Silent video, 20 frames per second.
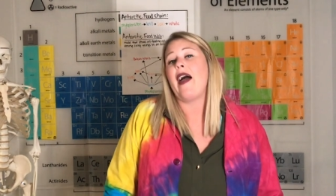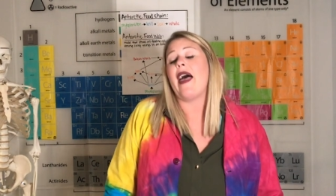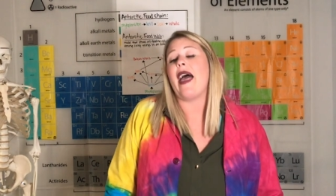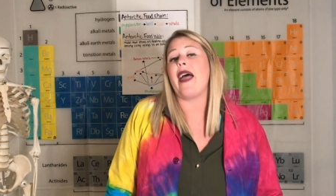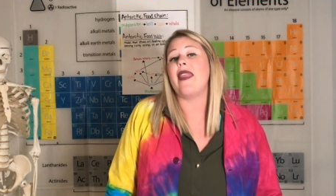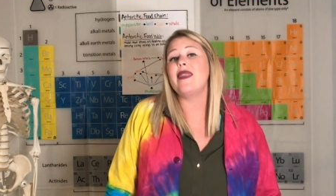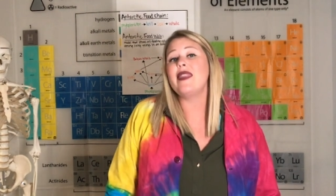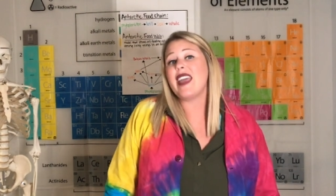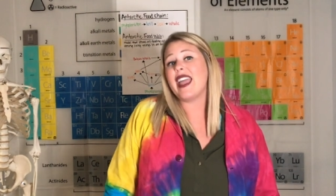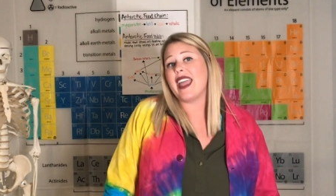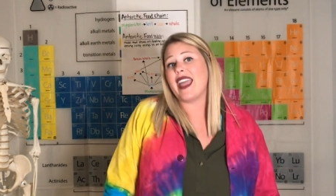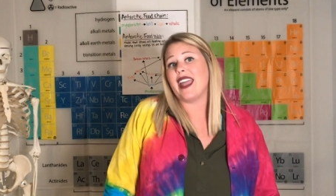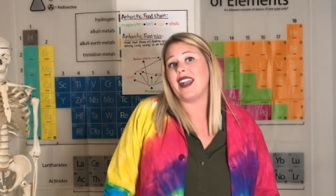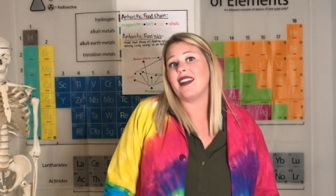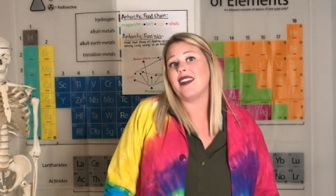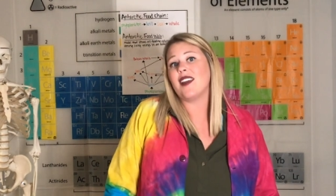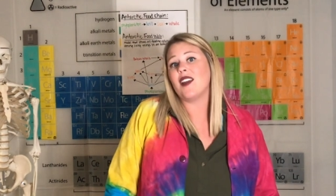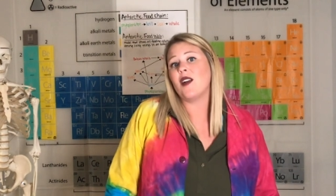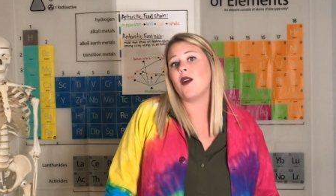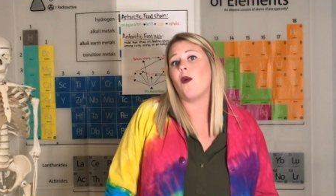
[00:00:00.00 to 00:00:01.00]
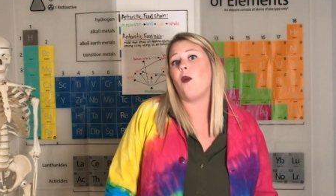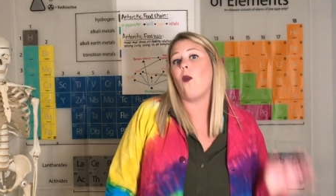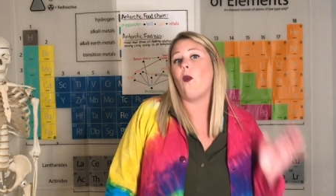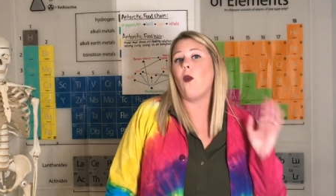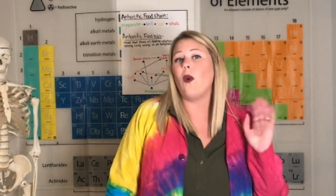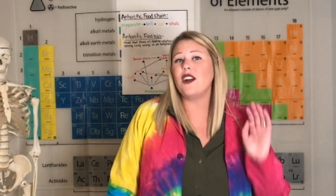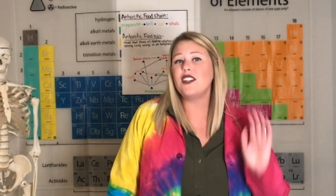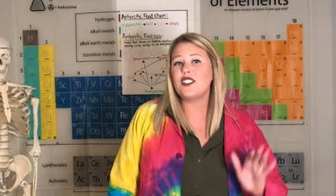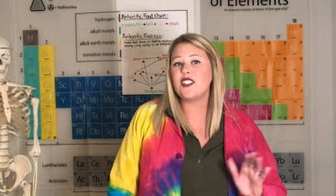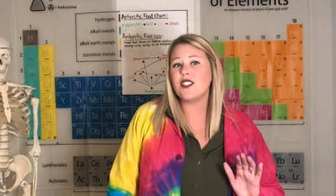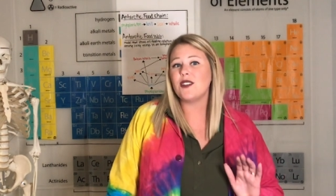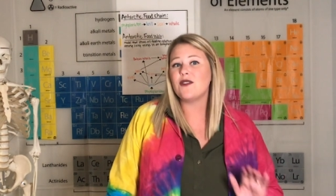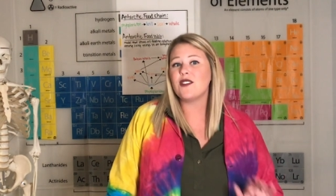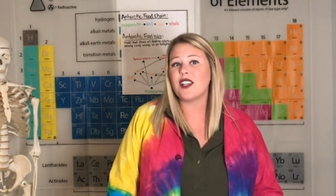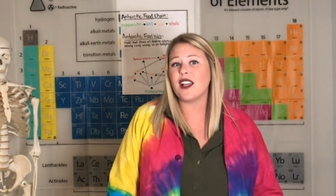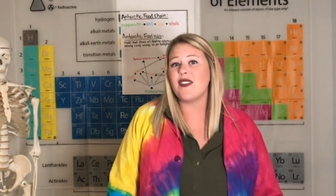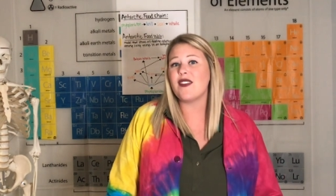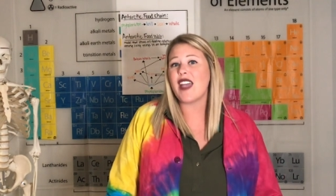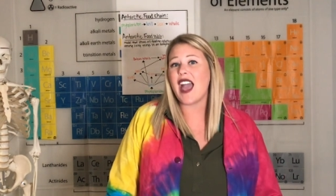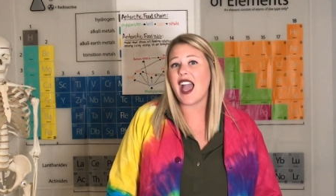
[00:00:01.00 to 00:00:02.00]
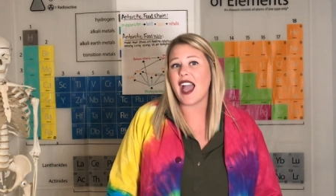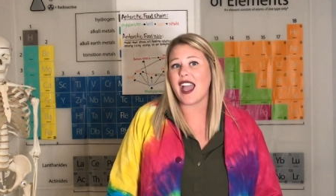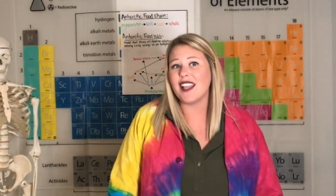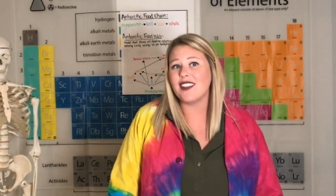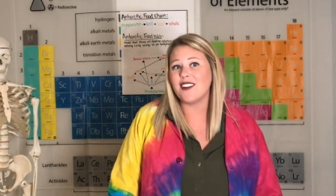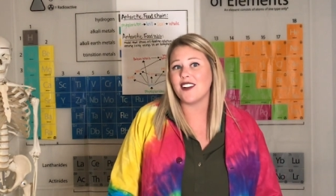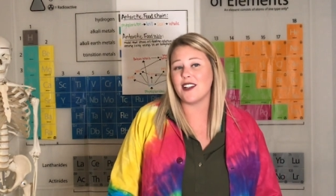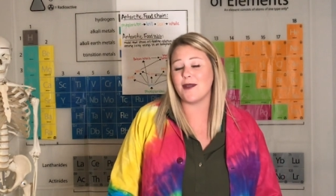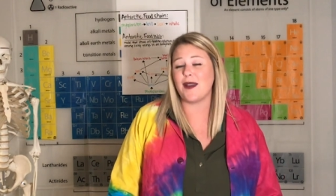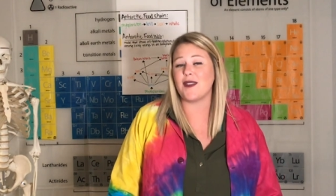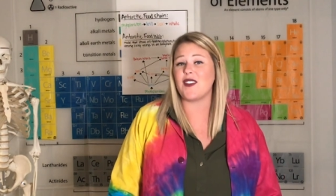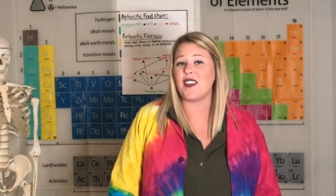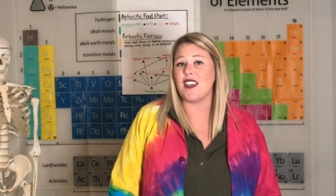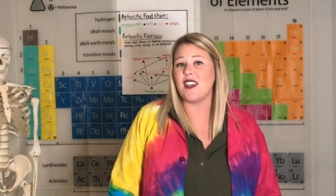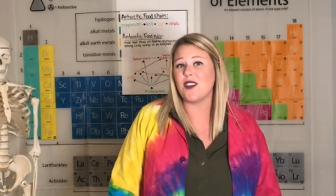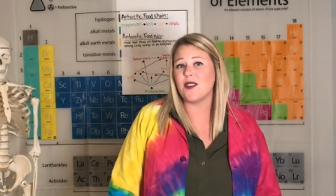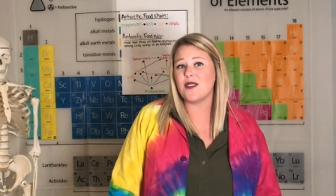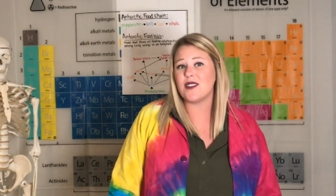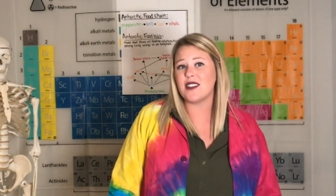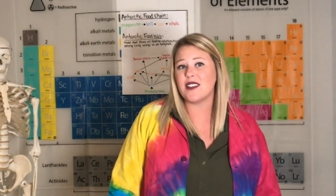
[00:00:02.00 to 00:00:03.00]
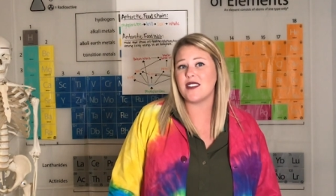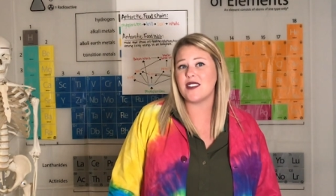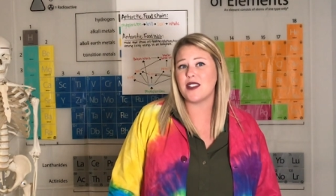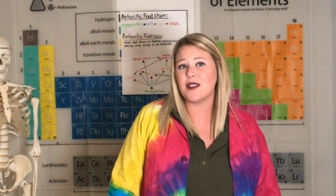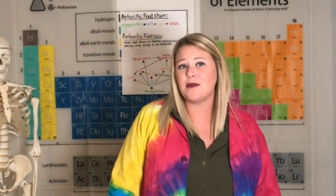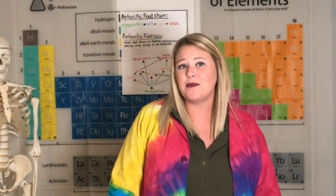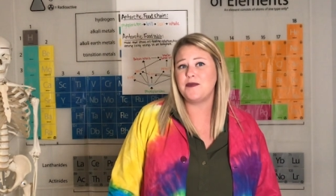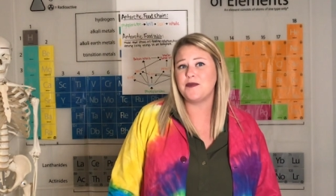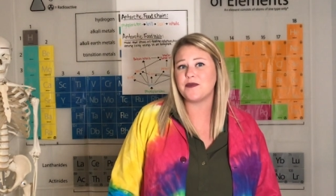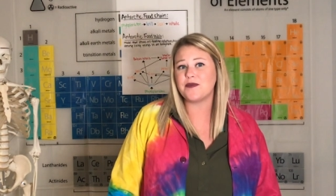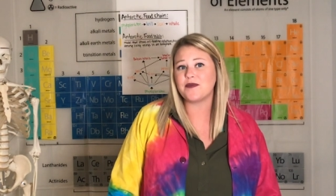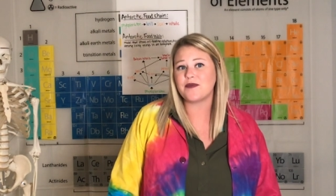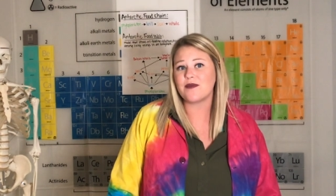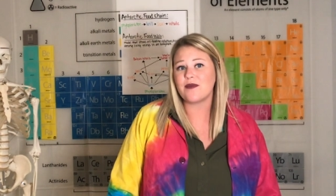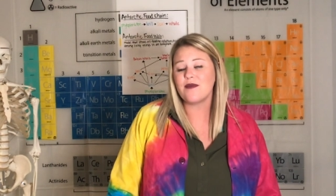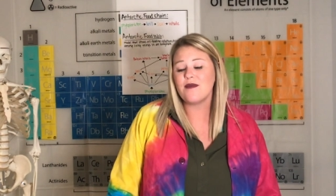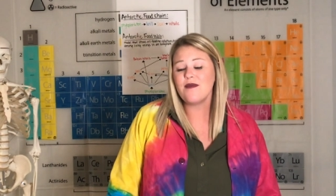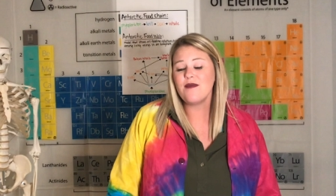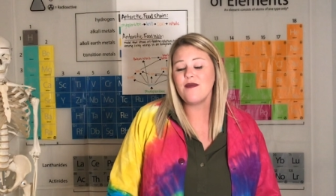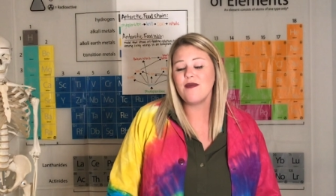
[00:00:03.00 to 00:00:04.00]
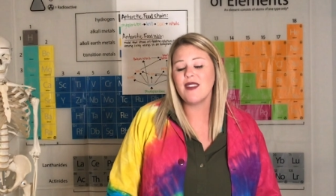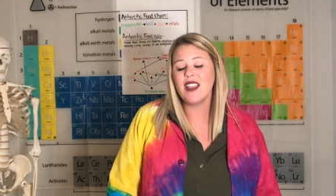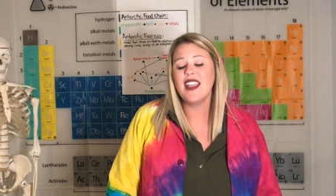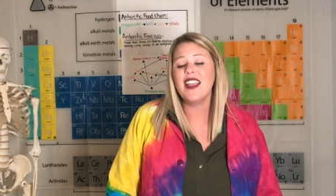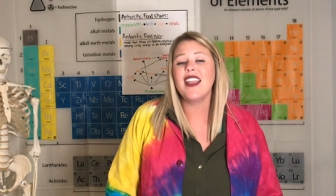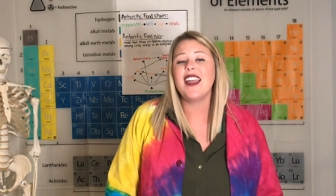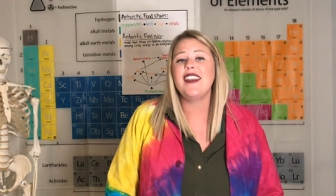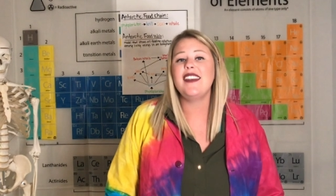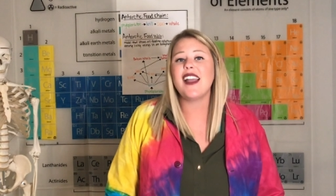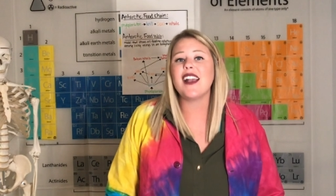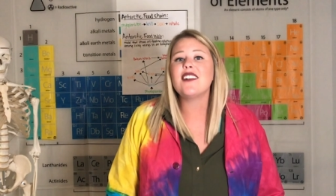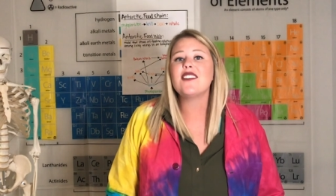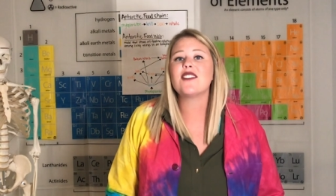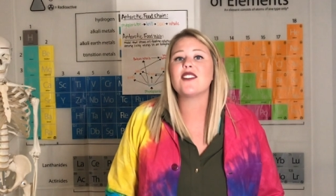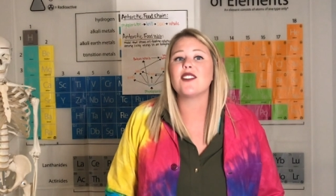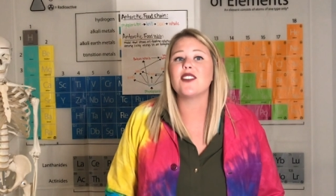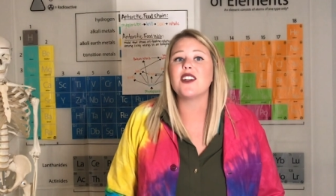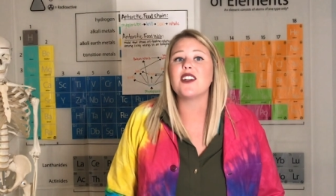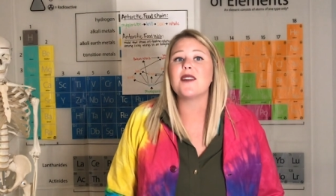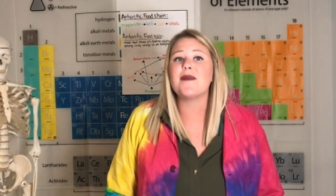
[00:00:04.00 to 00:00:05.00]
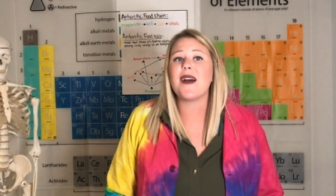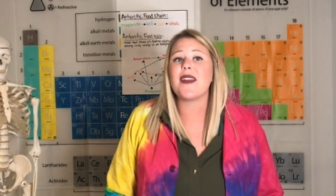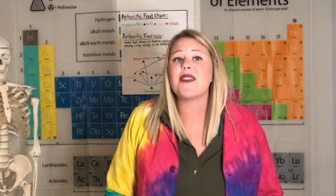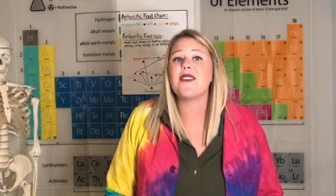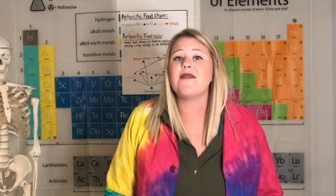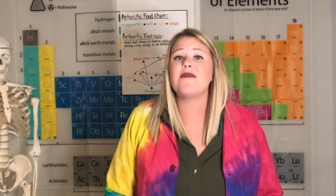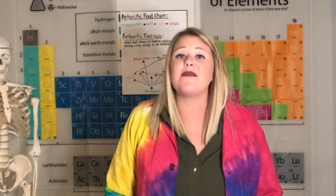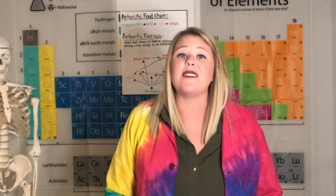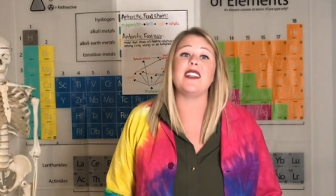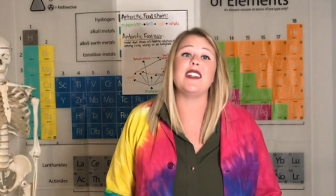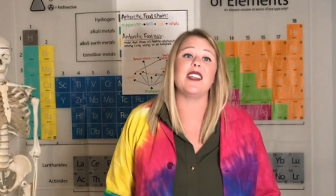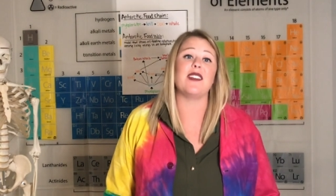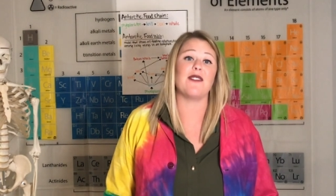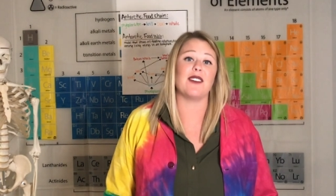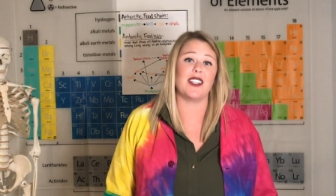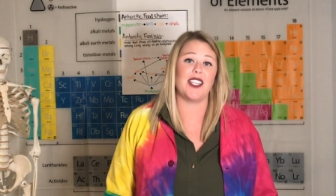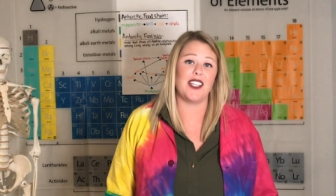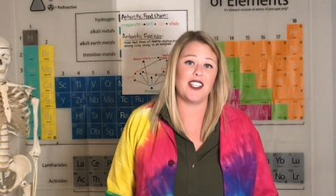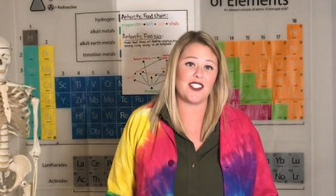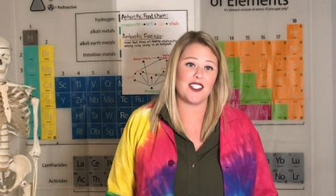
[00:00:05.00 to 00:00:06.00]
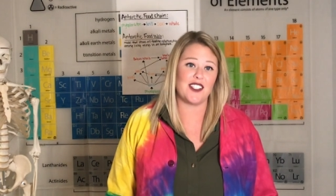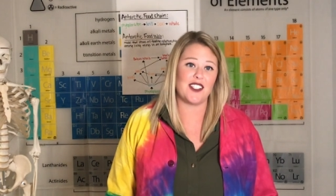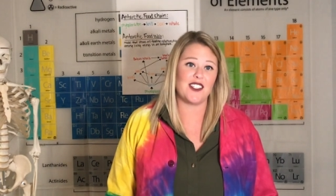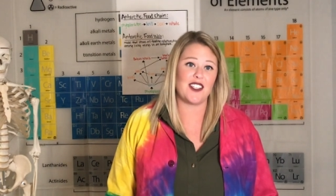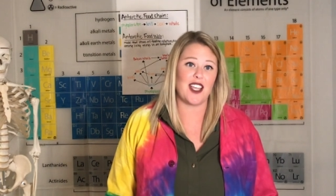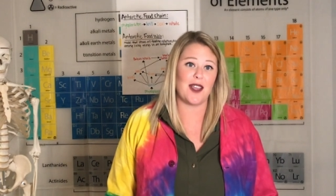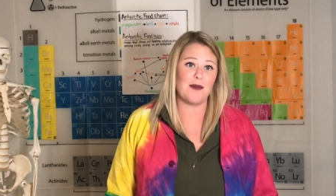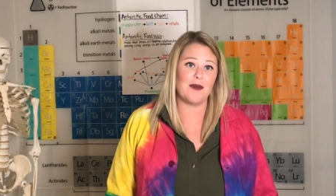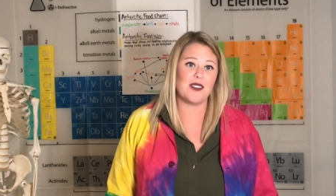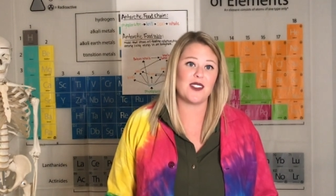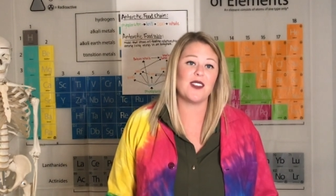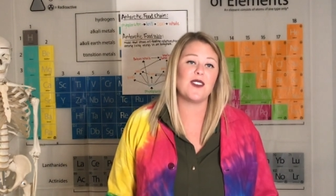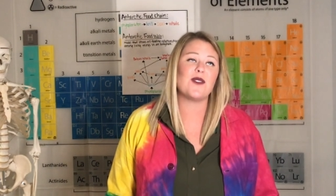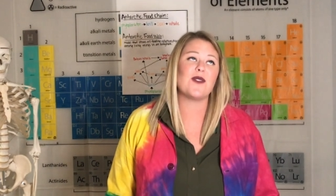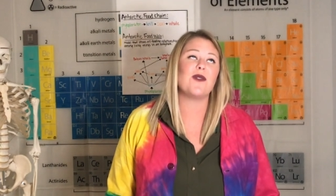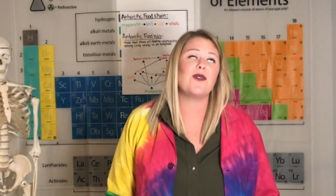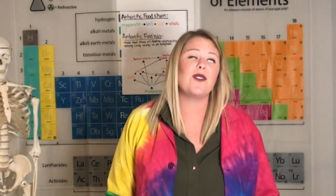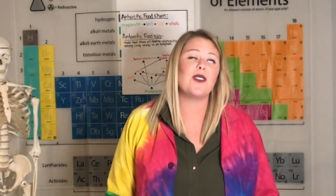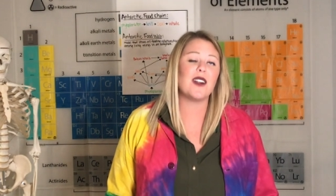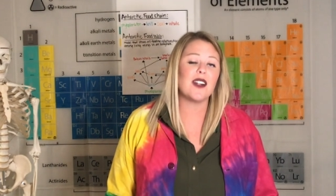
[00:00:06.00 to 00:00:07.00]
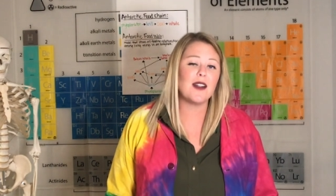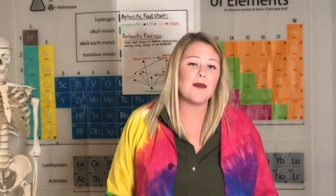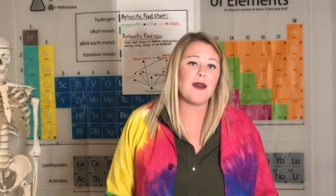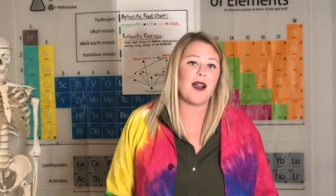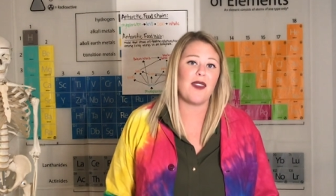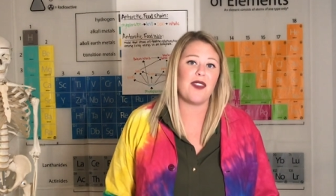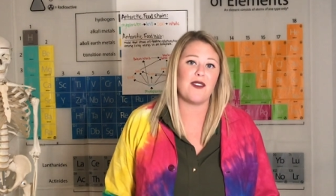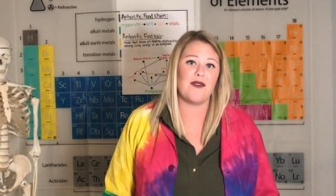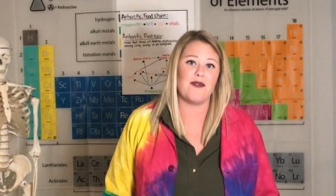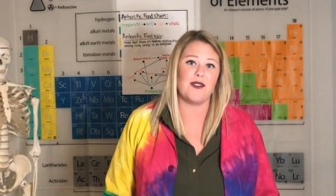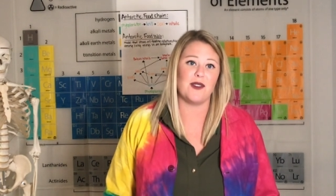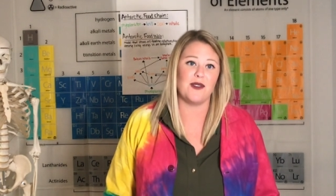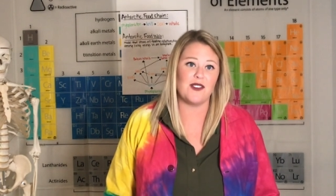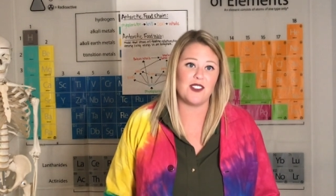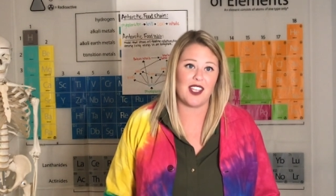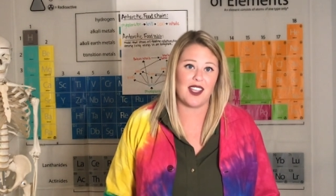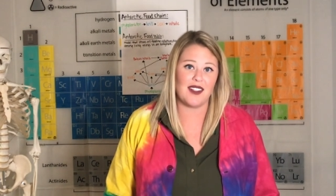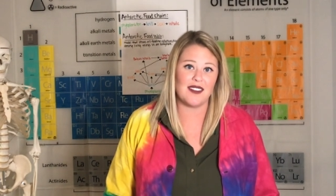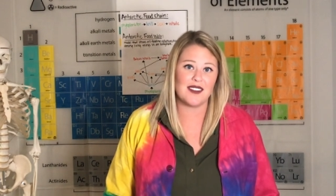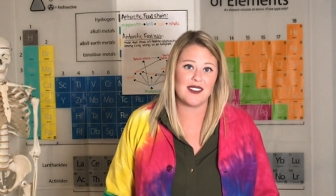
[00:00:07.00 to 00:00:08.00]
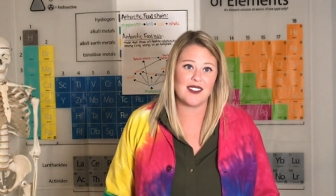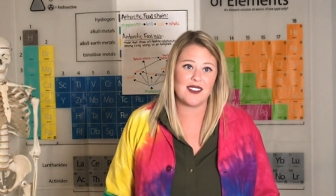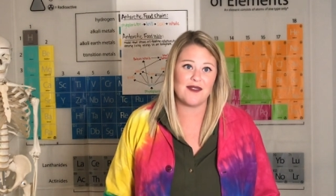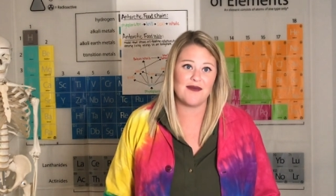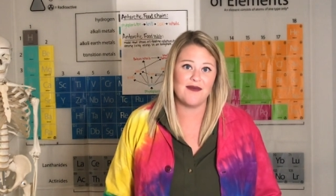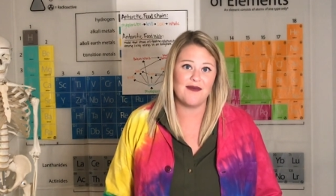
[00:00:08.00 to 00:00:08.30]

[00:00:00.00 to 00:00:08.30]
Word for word: And then, once you've done that and learned about the ecosystem, next, learn about the feeding relationships. So learn about the food chains.